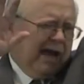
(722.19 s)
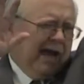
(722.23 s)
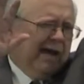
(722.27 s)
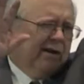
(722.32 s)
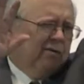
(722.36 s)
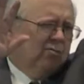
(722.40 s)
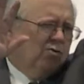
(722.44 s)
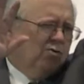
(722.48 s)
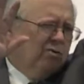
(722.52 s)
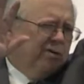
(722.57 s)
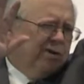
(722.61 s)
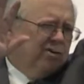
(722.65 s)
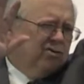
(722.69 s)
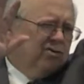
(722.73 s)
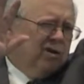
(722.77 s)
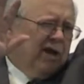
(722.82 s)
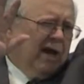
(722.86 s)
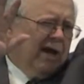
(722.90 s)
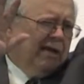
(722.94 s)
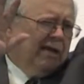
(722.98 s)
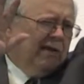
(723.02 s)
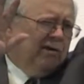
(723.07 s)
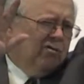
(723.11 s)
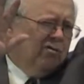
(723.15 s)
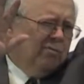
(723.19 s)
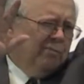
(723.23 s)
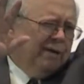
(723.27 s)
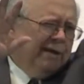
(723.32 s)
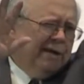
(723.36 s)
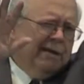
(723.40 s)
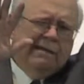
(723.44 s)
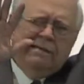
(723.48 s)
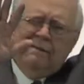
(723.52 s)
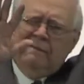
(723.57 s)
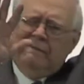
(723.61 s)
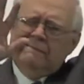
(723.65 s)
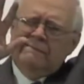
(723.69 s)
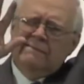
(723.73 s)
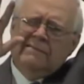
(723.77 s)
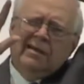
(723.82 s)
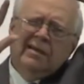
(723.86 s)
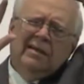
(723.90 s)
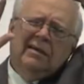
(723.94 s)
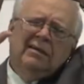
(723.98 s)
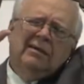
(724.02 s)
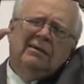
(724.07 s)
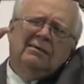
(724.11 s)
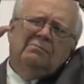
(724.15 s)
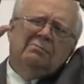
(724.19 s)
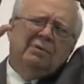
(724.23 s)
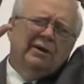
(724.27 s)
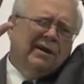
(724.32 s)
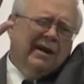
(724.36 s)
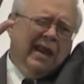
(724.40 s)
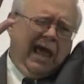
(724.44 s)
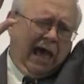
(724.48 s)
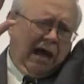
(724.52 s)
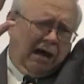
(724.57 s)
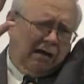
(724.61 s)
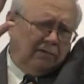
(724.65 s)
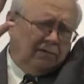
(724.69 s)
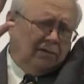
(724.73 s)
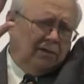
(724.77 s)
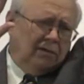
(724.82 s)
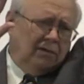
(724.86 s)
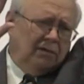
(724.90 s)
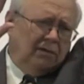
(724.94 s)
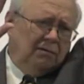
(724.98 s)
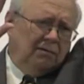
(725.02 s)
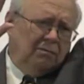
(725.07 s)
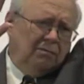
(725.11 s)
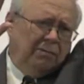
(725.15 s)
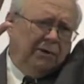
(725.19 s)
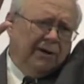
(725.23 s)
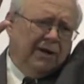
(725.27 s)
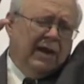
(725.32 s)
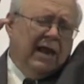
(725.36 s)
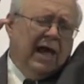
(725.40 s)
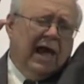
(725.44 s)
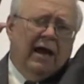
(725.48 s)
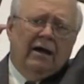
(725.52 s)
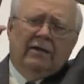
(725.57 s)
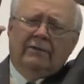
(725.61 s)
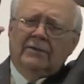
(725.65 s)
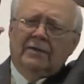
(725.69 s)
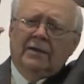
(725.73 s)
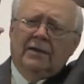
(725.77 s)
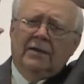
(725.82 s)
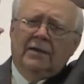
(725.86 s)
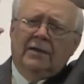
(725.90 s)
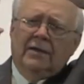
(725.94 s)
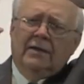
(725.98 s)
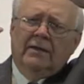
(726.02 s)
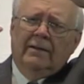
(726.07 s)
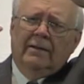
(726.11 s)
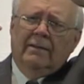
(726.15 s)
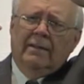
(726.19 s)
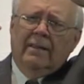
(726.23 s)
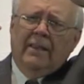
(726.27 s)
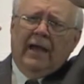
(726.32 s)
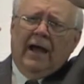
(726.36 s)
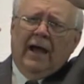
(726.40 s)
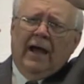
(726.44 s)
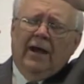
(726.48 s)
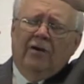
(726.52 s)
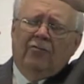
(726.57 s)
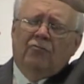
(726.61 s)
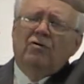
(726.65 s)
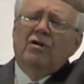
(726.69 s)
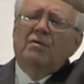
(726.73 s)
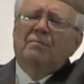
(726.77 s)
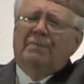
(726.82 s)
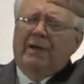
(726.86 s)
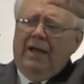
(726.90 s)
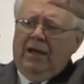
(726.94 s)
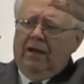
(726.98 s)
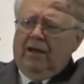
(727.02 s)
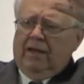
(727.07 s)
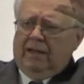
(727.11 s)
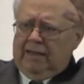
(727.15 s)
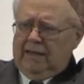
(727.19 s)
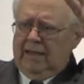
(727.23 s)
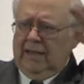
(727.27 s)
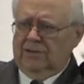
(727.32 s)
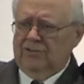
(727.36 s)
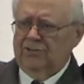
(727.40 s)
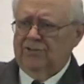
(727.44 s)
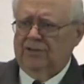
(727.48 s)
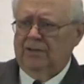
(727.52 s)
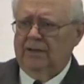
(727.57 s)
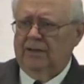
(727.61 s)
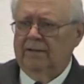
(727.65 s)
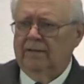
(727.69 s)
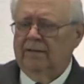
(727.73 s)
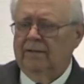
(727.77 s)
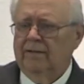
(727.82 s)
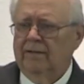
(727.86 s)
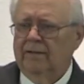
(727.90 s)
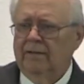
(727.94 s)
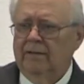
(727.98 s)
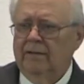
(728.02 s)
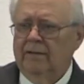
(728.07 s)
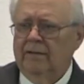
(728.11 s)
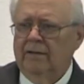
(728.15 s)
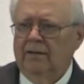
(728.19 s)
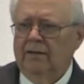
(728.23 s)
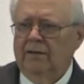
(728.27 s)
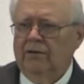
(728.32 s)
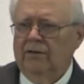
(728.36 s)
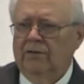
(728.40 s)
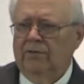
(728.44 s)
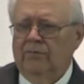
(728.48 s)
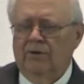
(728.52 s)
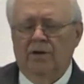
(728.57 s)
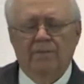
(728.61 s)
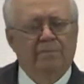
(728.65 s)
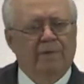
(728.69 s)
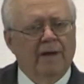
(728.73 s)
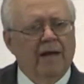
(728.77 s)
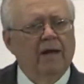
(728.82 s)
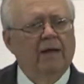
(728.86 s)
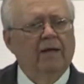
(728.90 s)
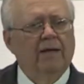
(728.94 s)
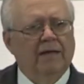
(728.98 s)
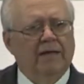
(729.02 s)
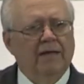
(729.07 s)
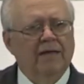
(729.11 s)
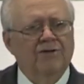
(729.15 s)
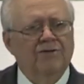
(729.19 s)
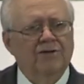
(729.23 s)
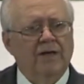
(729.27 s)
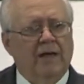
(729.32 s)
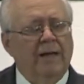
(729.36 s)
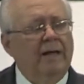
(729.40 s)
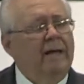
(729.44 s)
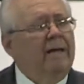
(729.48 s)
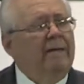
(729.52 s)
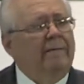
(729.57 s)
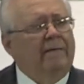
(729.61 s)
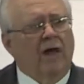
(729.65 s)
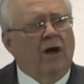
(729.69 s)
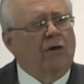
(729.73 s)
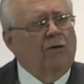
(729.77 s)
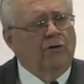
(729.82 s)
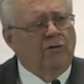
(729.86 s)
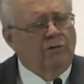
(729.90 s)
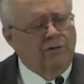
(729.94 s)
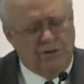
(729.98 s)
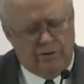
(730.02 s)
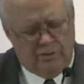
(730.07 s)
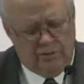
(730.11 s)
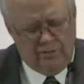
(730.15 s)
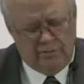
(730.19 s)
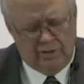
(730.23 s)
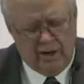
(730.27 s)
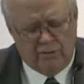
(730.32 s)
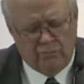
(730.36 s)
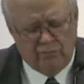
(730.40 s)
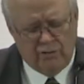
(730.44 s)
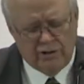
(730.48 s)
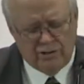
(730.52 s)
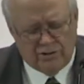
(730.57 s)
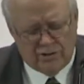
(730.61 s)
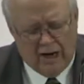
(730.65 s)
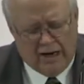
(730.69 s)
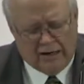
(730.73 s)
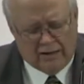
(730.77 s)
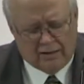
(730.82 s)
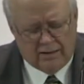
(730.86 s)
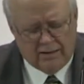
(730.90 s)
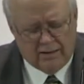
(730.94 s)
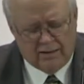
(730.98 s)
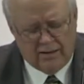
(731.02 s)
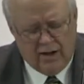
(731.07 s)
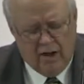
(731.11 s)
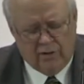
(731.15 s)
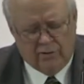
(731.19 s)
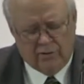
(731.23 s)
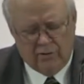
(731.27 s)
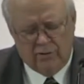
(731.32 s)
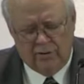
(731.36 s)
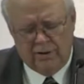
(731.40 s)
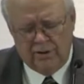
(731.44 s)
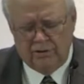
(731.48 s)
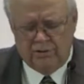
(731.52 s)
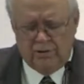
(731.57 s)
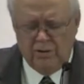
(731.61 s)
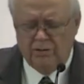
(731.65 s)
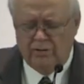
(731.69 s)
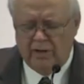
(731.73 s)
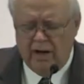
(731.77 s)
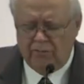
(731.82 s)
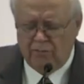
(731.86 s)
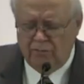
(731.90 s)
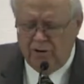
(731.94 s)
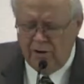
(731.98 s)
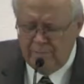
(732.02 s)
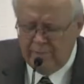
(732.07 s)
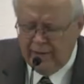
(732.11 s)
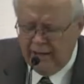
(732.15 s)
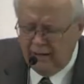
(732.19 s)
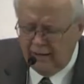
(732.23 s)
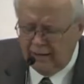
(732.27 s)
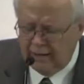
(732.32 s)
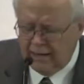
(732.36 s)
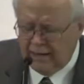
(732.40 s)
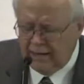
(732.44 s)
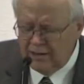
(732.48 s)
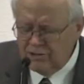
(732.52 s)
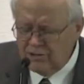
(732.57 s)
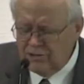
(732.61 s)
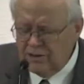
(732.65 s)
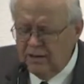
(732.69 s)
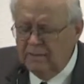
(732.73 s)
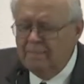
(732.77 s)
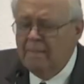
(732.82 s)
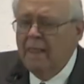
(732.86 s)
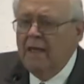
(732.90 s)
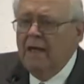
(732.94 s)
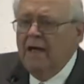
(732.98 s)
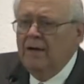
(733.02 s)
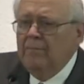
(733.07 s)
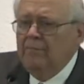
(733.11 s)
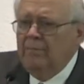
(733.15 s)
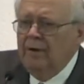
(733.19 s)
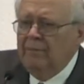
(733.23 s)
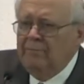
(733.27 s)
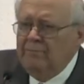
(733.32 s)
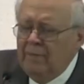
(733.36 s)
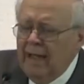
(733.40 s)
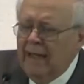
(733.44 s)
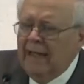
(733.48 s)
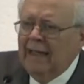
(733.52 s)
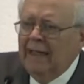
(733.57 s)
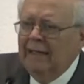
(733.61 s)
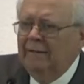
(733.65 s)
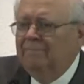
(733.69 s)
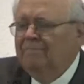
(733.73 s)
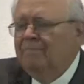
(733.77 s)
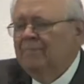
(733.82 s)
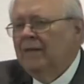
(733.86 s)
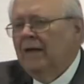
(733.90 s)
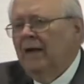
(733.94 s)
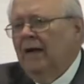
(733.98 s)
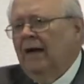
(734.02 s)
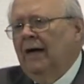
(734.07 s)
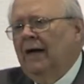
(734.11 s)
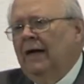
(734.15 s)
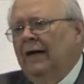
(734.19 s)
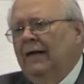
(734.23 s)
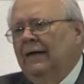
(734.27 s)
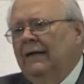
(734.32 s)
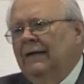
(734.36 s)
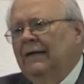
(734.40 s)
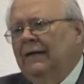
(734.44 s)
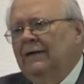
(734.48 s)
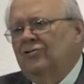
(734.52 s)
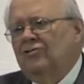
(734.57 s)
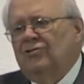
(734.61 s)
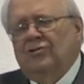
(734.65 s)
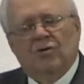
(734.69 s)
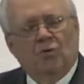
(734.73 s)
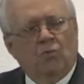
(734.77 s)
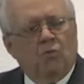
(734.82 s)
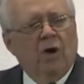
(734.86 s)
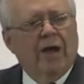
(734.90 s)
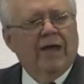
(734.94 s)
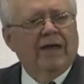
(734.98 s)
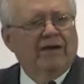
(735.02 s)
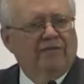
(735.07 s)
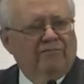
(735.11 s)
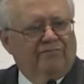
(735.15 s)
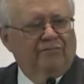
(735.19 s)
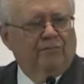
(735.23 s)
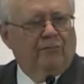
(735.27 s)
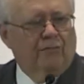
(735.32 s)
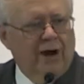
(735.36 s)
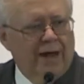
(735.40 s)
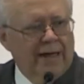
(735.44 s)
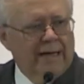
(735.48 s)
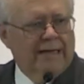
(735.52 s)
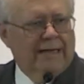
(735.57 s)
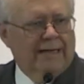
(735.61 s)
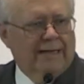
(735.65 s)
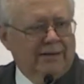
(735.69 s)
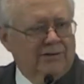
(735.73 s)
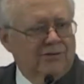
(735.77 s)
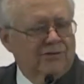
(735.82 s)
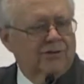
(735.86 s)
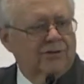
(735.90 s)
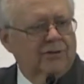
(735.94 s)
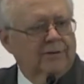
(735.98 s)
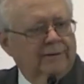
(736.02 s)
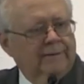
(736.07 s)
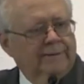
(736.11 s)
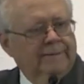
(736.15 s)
I don't want it shining on me. Put it out. Put it out. Rebel against it. Rebel against that. Not only do they reject it, not only do they rebel against it, but man, uh, it's the way of rage.